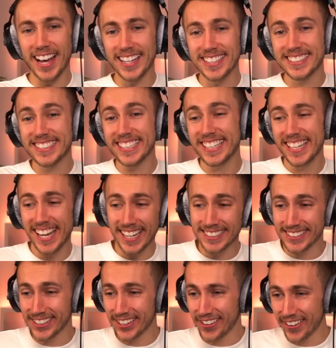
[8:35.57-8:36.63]
I can see the edge
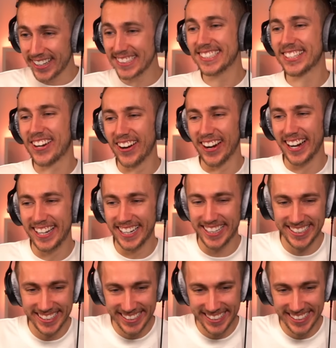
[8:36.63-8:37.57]
of the green screen.